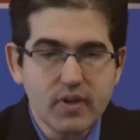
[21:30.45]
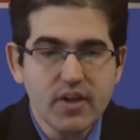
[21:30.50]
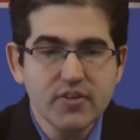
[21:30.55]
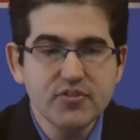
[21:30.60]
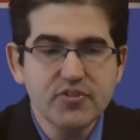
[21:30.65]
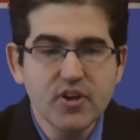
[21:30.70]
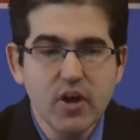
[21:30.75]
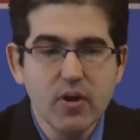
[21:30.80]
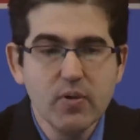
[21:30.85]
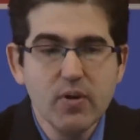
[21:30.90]

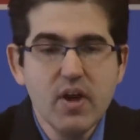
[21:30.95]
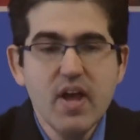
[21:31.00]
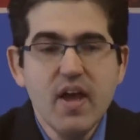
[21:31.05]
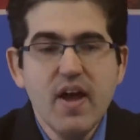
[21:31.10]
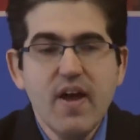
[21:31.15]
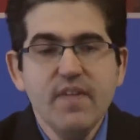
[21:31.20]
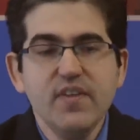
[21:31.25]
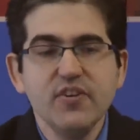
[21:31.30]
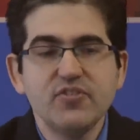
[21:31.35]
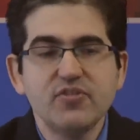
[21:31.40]
So
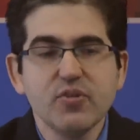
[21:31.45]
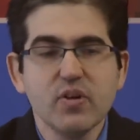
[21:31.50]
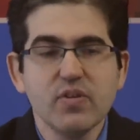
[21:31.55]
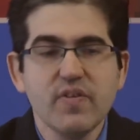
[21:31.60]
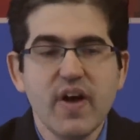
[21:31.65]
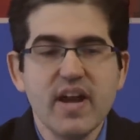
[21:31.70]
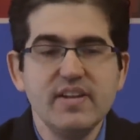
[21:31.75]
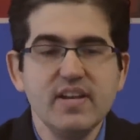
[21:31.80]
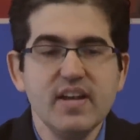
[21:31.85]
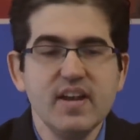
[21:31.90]
this sort of
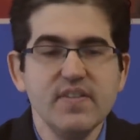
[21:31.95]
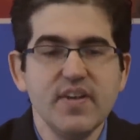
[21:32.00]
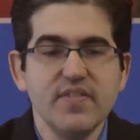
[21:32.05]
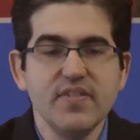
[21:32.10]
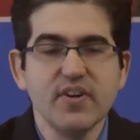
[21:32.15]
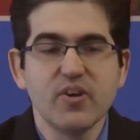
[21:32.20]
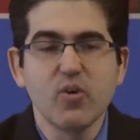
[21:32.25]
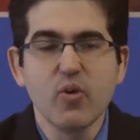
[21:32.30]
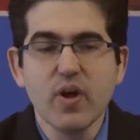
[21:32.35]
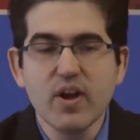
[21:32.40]
idea that
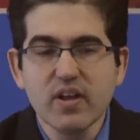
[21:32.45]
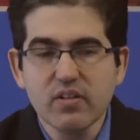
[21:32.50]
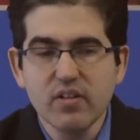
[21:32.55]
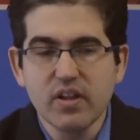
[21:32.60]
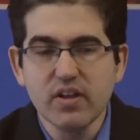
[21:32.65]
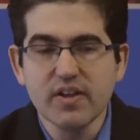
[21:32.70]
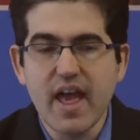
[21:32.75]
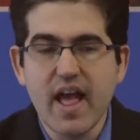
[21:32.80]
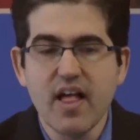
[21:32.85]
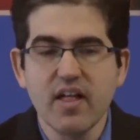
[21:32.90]
the
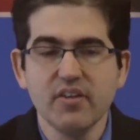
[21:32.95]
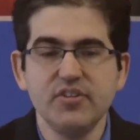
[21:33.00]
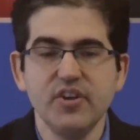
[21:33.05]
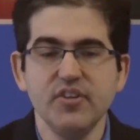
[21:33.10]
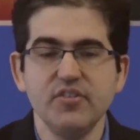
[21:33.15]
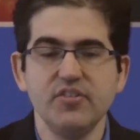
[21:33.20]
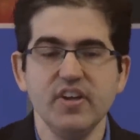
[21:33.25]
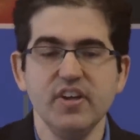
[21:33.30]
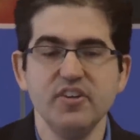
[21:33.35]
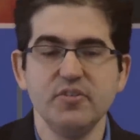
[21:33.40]
critical
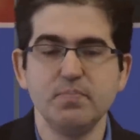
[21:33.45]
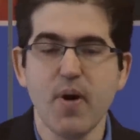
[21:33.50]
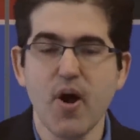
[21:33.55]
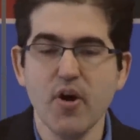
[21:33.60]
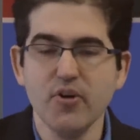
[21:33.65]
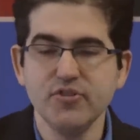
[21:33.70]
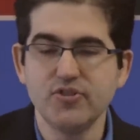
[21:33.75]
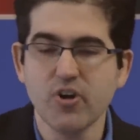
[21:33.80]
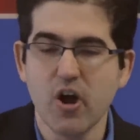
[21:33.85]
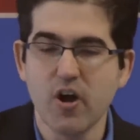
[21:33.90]
analysis is
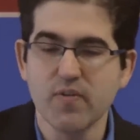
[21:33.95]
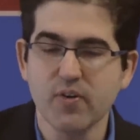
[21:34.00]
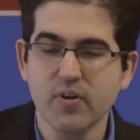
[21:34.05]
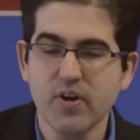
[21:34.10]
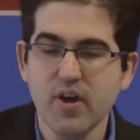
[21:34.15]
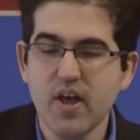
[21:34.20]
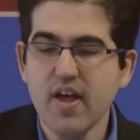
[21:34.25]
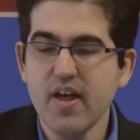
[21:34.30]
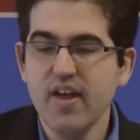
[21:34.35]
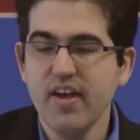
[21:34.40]
post
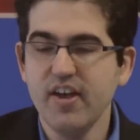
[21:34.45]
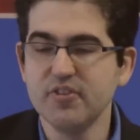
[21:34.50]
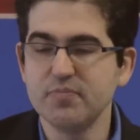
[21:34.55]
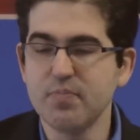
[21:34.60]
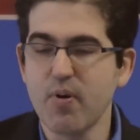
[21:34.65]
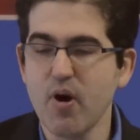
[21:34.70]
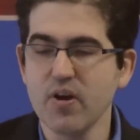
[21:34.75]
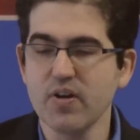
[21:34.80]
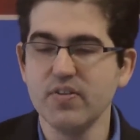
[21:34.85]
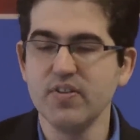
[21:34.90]
over is
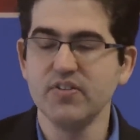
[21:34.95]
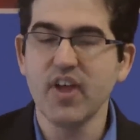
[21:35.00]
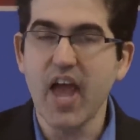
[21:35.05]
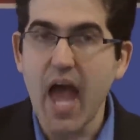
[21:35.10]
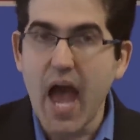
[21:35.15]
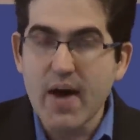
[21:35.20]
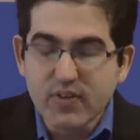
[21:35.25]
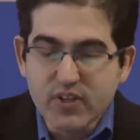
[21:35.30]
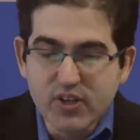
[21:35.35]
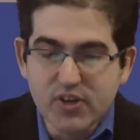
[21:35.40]
part of this
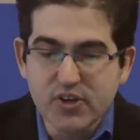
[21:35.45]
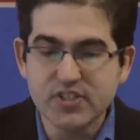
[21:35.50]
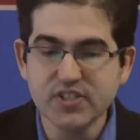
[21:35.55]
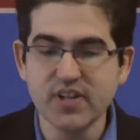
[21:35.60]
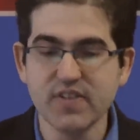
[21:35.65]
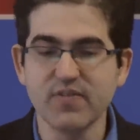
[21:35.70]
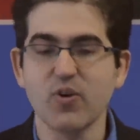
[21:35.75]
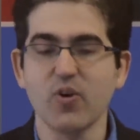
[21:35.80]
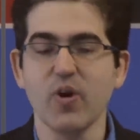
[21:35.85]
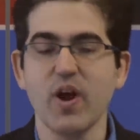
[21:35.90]
evolution
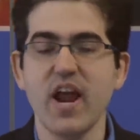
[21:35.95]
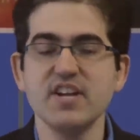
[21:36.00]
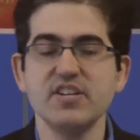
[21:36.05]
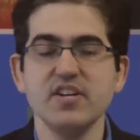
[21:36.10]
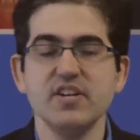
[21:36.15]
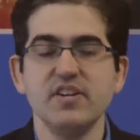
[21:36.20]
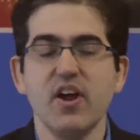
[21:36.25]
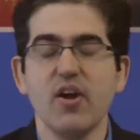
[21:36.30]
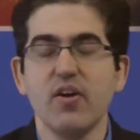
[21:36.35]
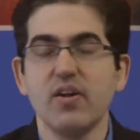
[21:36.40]
of
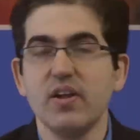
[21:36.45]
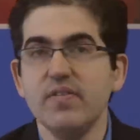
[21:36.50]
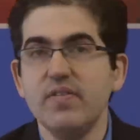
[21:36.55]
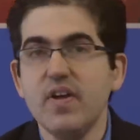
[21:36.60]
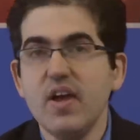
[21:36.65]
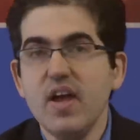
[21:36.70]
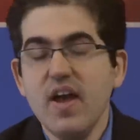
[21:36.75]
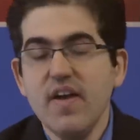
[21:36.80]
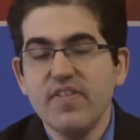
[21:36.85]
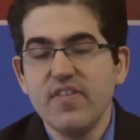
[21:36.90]
creation narrative
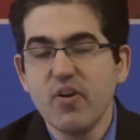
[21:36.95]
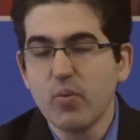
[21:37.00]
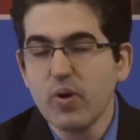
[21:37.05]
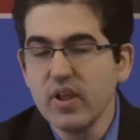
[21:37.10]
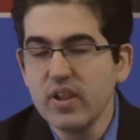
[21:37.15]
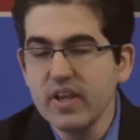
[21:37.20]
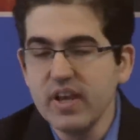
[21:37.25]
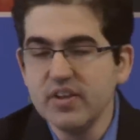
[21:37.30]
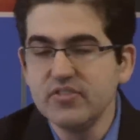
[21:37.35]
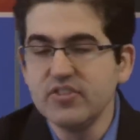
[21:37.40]
that
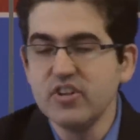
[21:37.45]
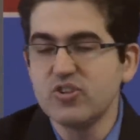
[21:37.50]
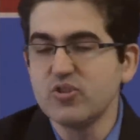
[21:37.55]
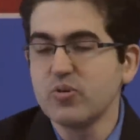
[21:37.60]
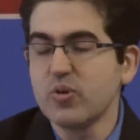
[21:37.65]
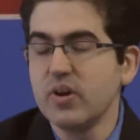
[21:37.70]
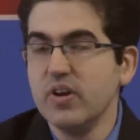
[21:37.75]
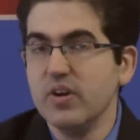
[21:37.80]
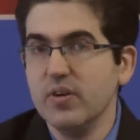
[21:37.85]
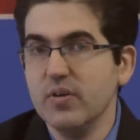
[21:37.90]
really isn't
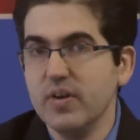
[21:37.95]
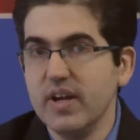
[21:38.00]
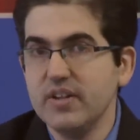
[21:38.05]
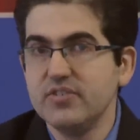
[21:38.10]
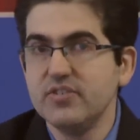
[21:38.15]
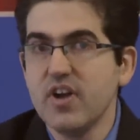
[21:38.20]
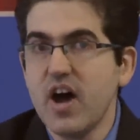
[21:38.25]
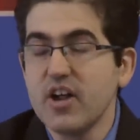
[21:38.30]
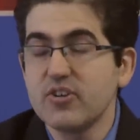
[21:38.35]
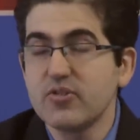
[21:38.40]
true.
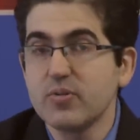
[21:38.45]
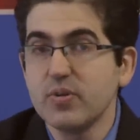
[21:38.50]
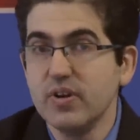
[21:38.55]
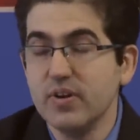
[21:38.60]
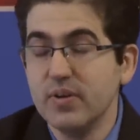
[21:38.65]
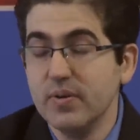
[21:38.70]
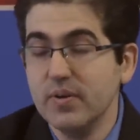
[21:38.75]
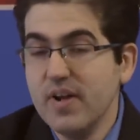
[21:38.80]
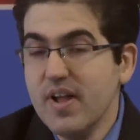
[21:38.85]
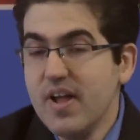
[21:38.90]
It's not
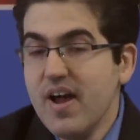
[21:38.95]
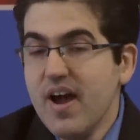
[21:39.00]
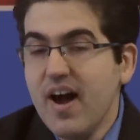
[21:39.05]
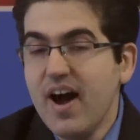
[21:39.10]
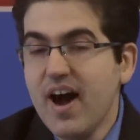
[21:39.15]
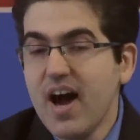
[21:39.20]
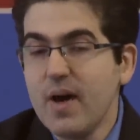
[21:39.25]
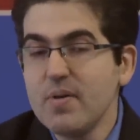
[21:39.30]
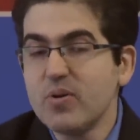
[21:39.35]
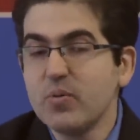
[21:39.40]
true.
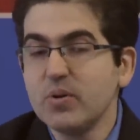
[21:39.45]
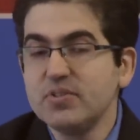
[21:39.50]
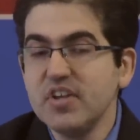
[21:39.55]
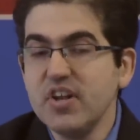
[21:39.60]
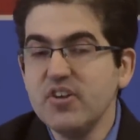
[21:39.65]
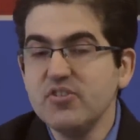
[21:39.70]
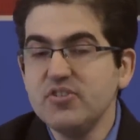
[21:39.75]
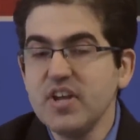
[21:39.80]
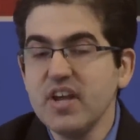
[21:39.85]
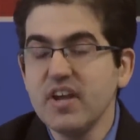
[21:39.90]
Um, and what's
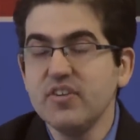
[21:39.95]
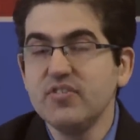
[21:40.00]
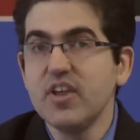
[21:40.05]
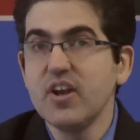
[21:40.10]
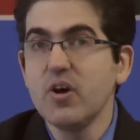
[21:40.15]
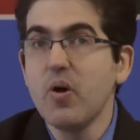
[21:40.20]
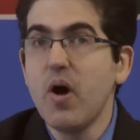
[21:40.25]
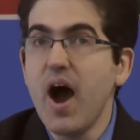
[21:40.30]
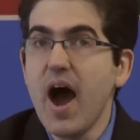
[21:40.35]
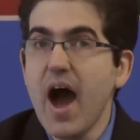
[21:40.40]
interesting is that
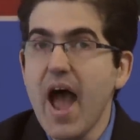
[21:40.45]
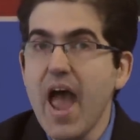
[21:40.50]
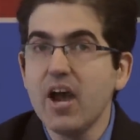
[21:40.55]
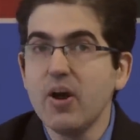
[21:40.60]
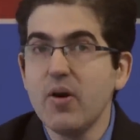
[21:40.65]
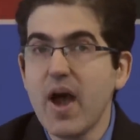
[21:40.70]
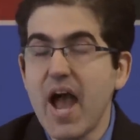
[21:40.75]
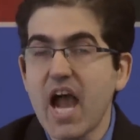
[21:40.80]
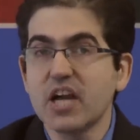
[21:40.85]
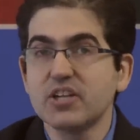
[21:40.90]

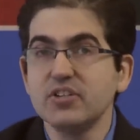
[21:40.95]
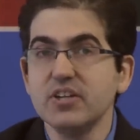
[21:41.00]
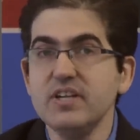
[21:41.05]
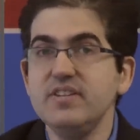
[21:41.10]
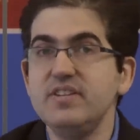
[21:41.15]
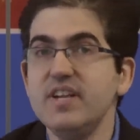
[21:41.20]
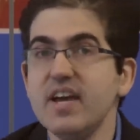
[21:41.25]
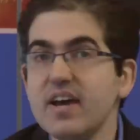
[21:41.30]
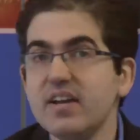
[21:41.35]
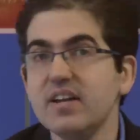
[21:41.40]
Ohio actually
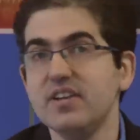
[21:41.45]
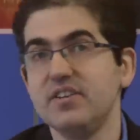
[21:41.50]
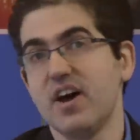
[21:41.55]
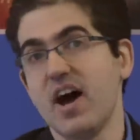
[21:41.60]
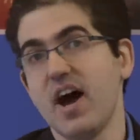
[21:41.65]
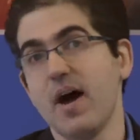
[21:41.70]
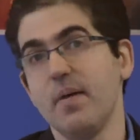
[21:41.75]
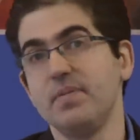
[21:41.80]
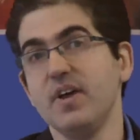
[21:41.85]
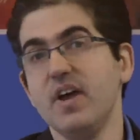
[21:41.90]
did
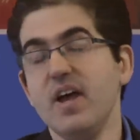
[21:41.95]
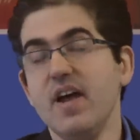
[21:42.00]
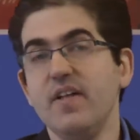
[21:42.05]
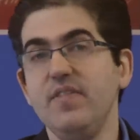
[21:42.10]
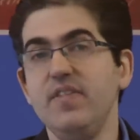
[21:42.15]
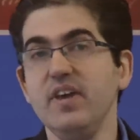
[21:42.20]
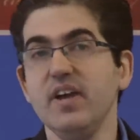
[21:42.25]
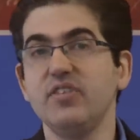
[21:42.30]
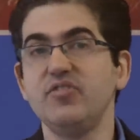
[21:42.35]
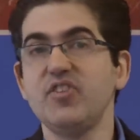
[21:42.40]
adopt
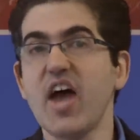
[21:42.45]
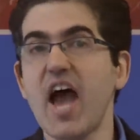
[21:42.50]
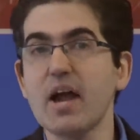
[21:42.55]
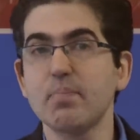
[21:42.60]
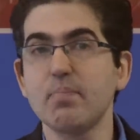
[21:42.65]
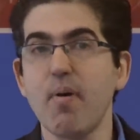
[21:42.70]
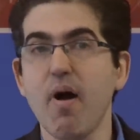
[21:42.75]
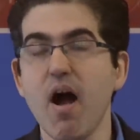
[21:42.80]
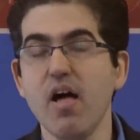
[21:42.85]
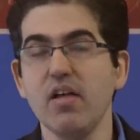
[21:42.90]
the
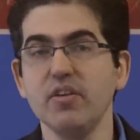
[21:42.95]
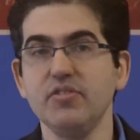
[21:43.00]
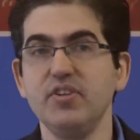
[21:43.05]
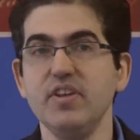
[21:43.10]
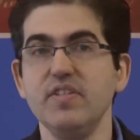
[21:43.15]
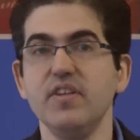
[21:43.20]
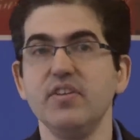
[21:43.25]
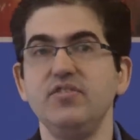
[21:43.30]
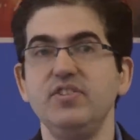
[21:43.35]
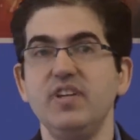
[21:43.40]
exact
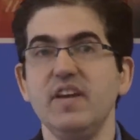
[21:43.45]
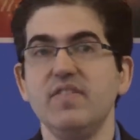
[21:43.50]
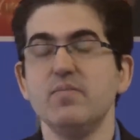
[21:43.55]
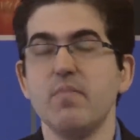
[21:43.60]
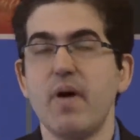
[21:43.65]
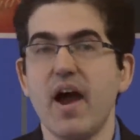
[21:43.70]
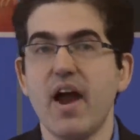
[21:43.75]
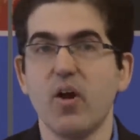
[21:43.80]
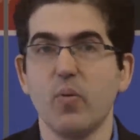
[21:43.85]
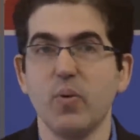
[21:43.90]
policy that Stephen
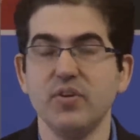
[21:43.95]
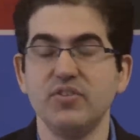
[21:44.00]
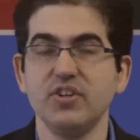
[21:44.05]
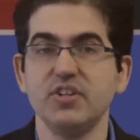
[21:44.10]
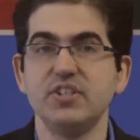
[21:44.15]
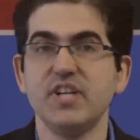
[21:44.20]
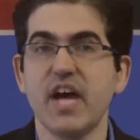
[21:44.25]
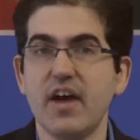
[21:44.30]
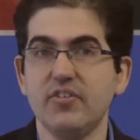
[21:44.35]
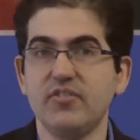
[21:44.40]
Meyer was
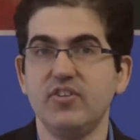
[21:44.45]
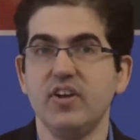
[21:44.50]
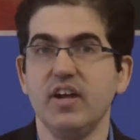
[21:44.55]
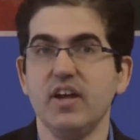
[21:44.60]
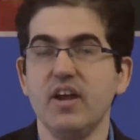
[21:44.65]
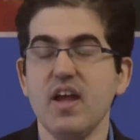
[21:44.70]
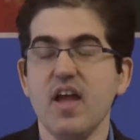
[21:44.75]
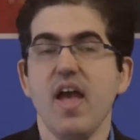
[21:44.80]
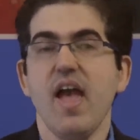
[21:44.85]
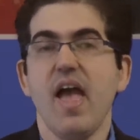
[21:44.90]

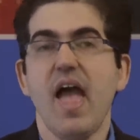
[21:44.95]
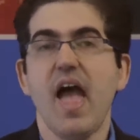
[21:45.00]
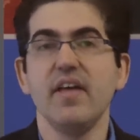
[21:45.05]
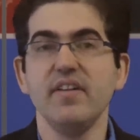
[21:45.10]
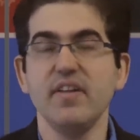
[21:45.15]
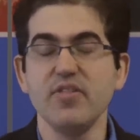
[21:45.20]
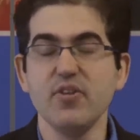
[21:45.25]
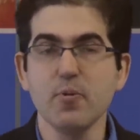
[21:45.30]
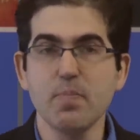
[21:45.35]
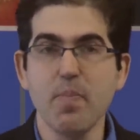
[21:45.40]
suggesting.
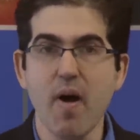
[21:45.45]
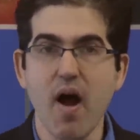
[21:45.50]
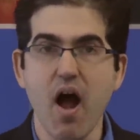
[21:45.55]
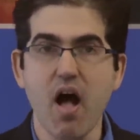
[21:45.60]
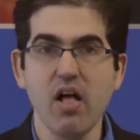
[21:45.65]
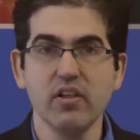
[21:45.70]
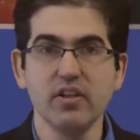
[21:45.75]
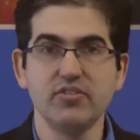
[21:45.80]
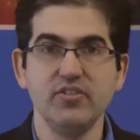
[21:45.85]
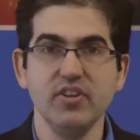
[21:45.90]
And in their
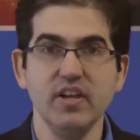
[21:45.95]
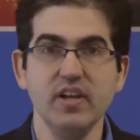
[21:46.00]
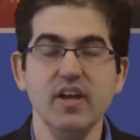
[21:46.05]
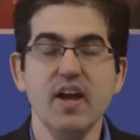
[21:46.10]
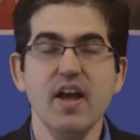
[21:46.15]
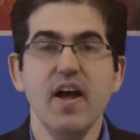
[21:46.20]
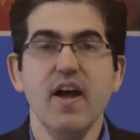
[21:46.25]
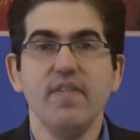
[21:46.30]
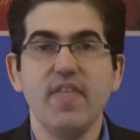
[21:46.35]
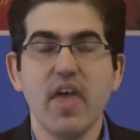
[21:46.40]
policy,
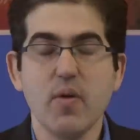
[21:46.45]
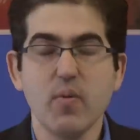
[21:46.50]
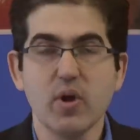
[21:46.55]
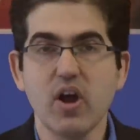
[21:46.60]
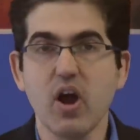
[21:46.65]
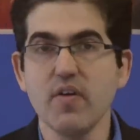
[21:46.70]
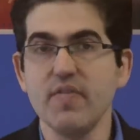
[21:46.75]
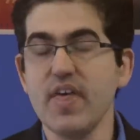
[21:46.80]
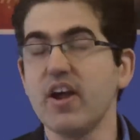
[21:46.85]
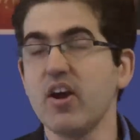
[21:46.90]
they,
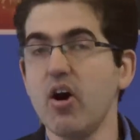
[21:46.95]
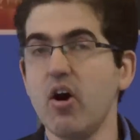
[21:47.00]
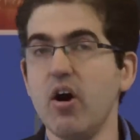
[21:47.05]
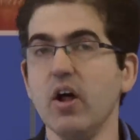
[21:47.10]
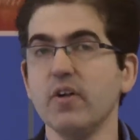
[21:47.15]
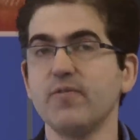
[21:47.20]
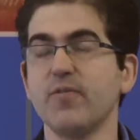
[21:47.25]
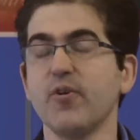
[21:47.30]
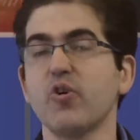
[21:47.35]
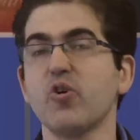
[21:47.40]
they
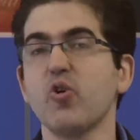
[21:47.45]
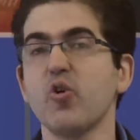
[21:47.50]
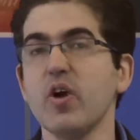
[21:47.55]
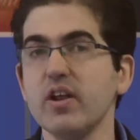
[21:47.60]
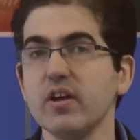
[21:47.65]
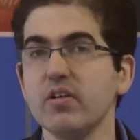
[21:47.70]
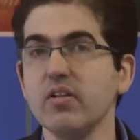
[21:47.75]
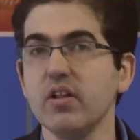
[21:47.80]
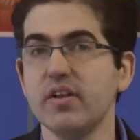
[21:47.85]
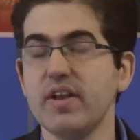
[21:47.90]
called for
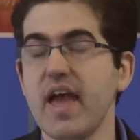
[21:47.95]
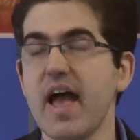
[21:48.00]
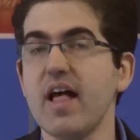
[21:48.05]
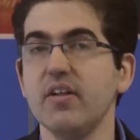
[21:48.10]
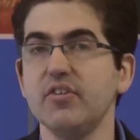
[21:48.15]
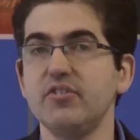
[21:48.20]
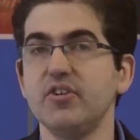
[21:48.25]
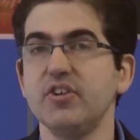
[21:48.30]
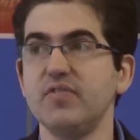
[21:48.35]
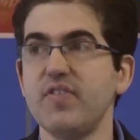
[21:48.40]
critical
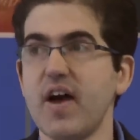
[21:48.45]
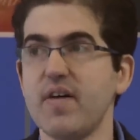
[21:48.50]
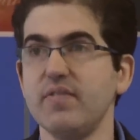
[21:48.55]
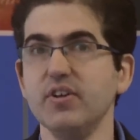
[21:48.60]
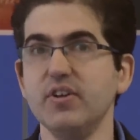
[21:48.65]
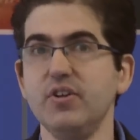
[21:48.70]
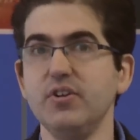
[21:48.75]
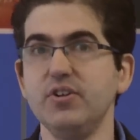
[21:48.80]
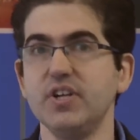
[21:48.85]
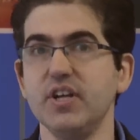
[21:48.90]
analysis of
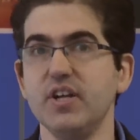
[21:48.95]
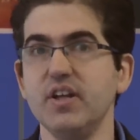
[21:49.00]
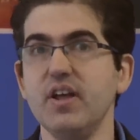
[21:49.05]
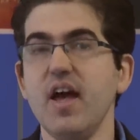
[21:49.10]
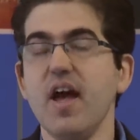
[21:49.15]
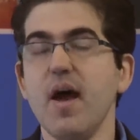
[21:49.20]
evolution,